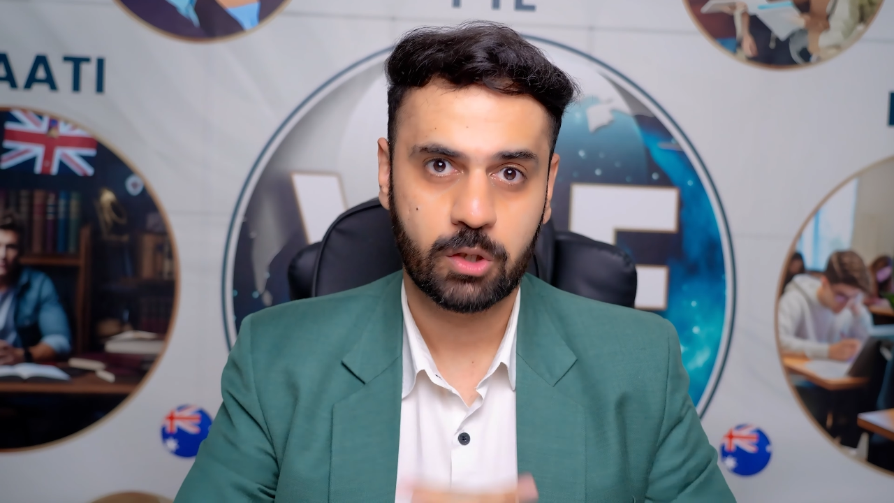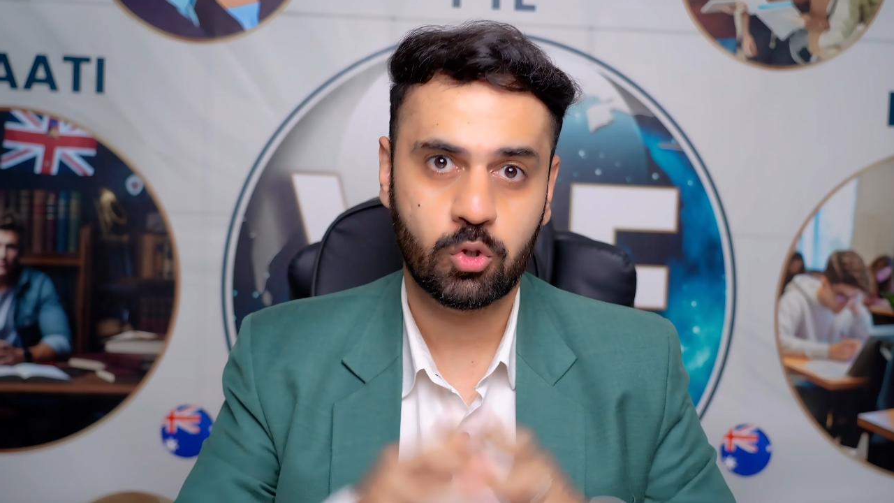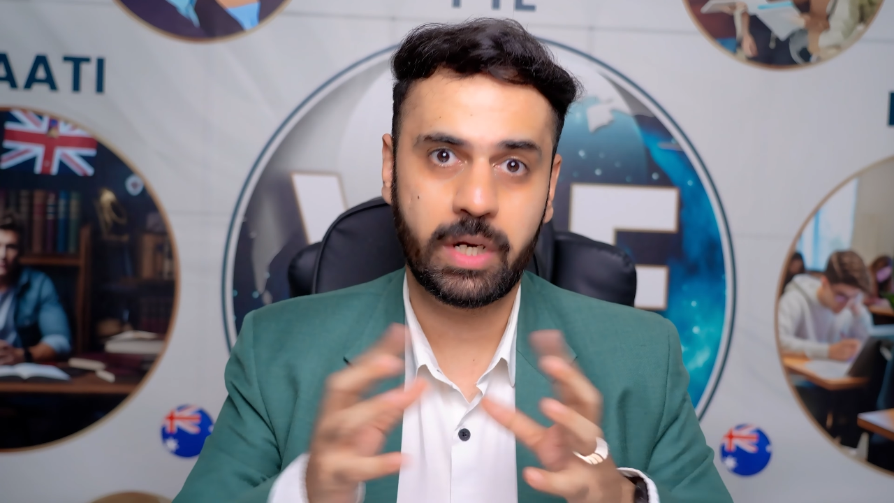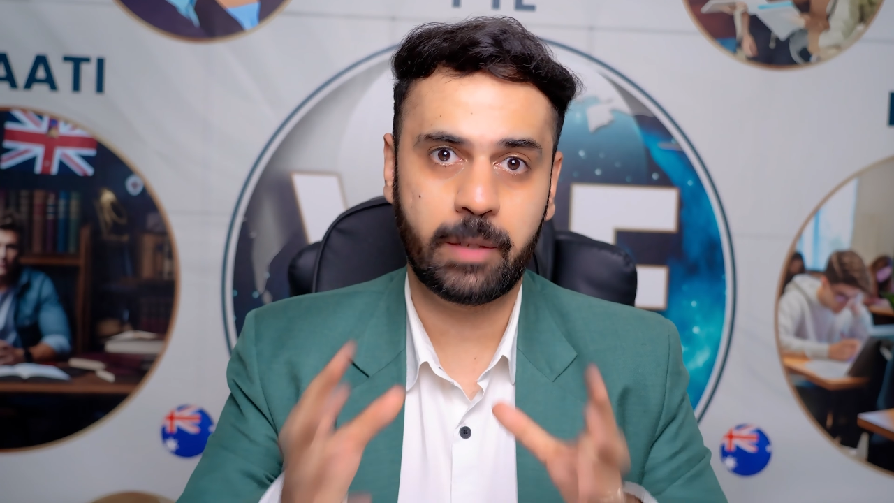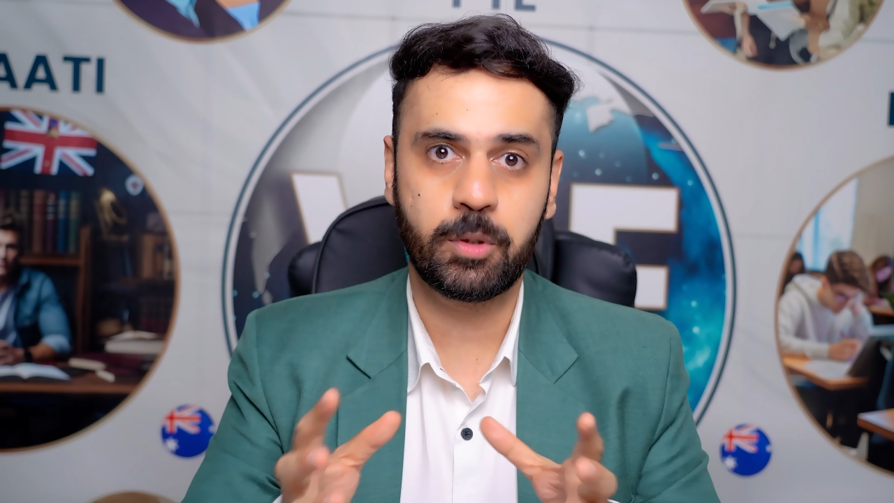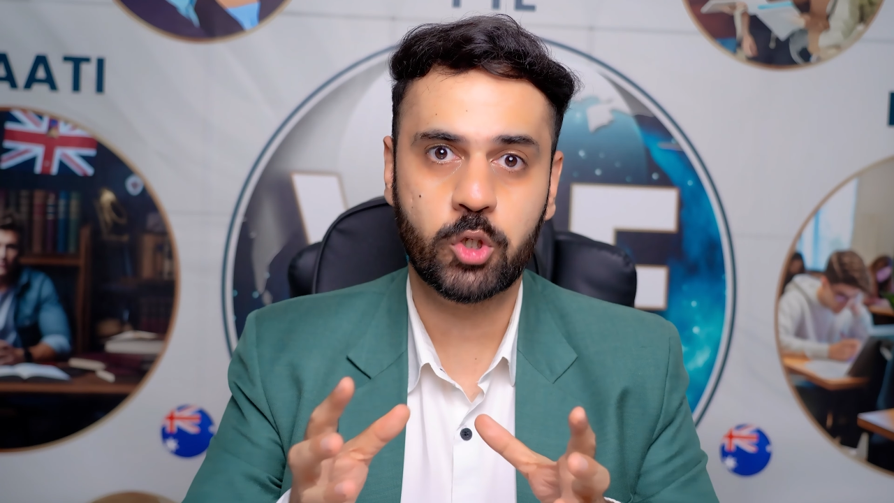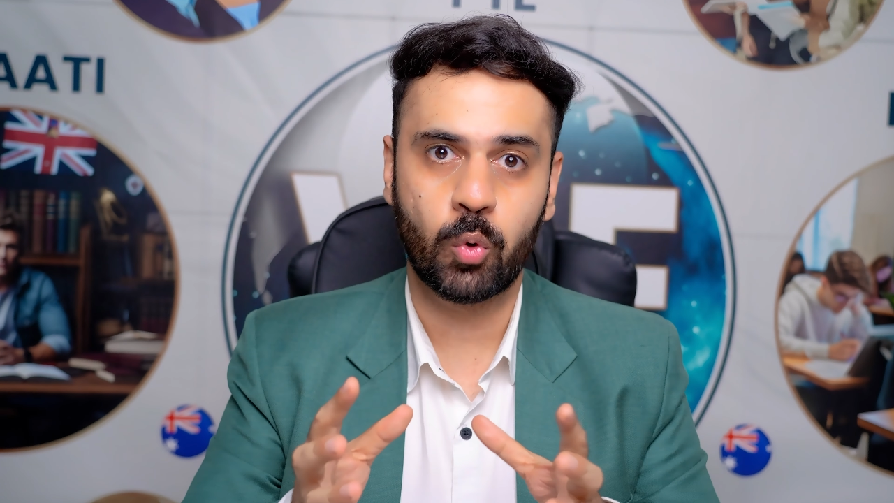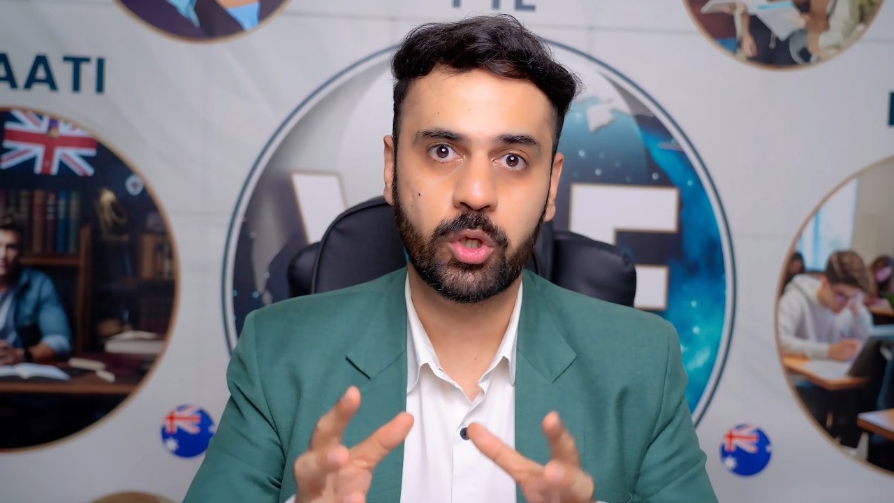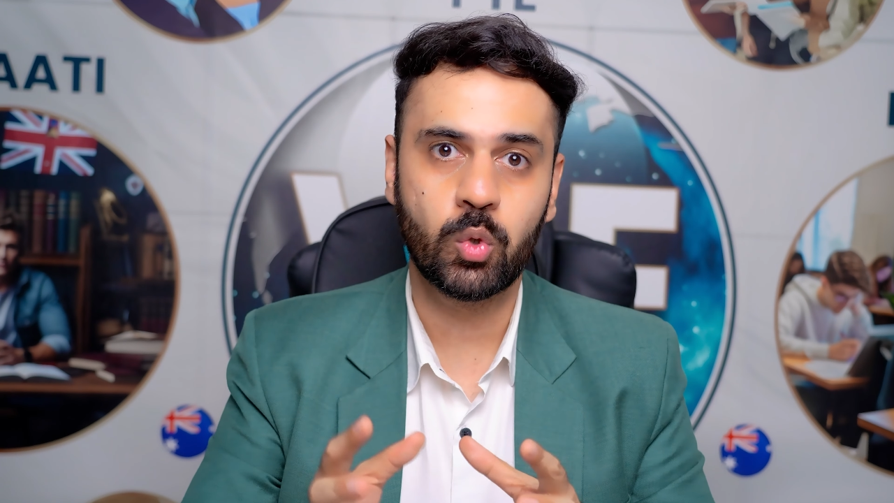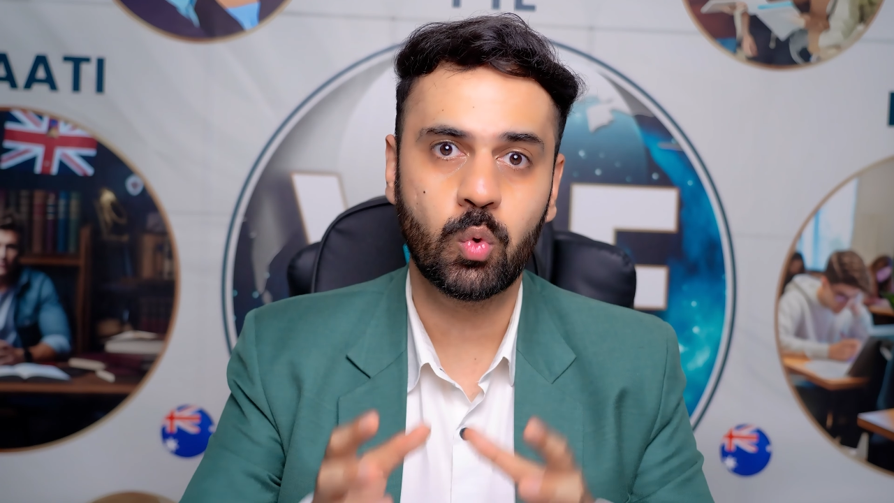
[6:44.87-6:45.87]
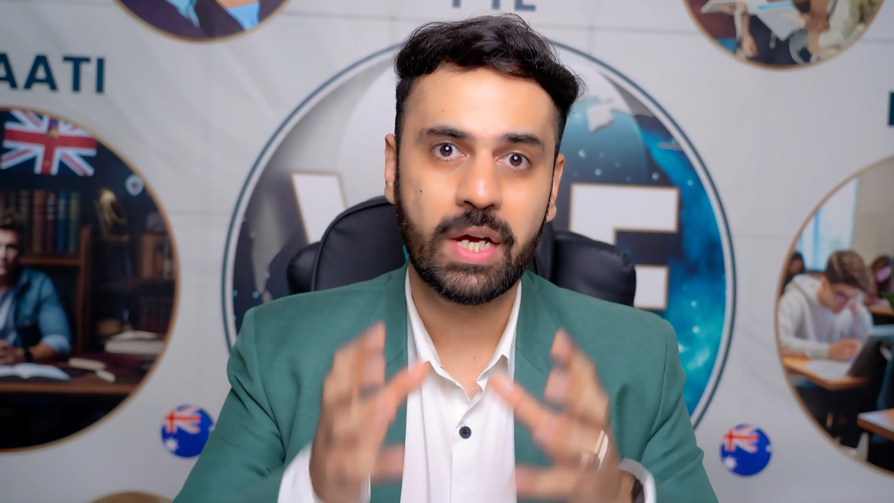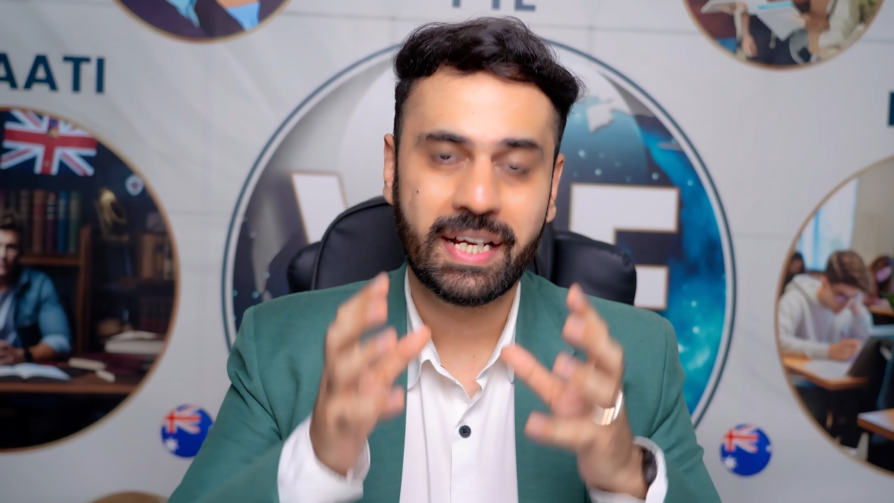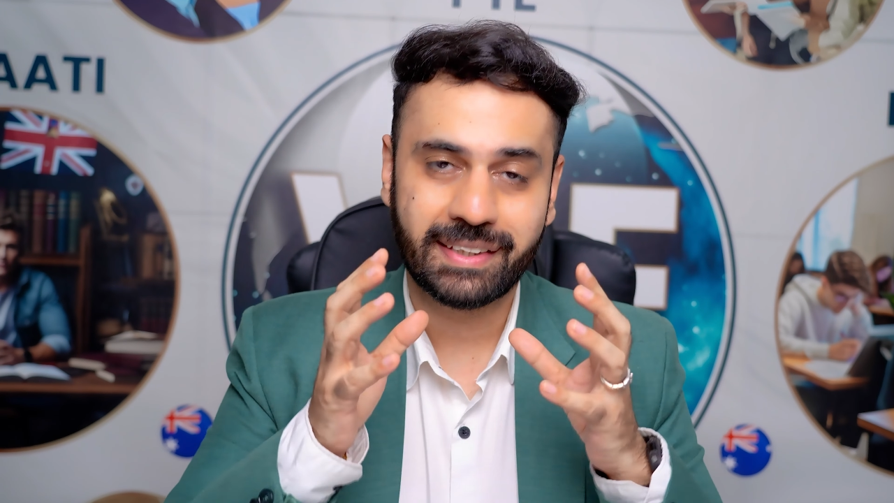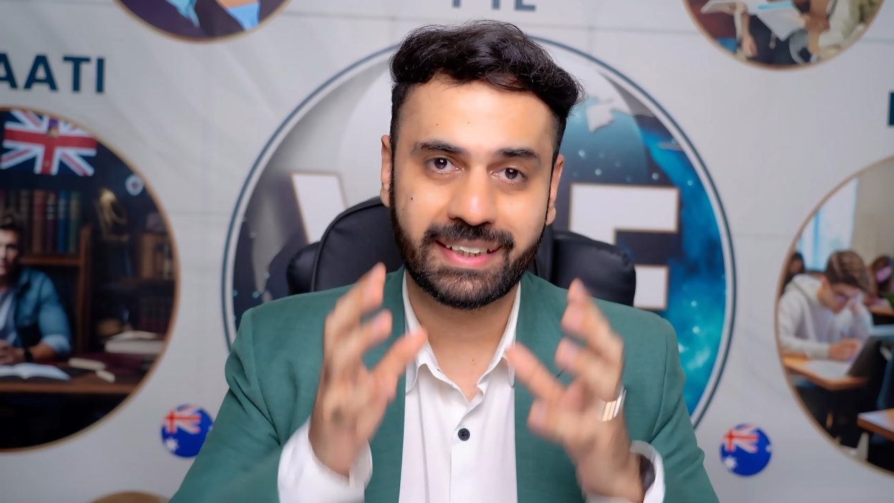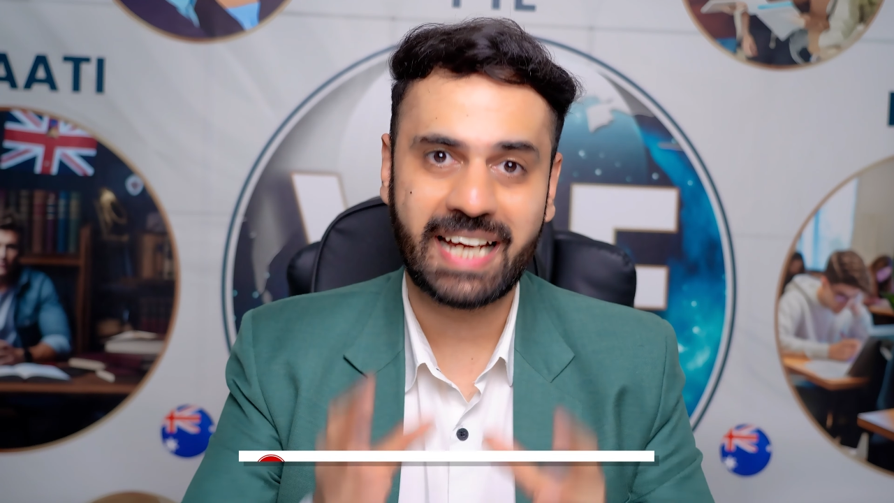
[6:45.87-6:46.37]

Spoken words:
So let me show you the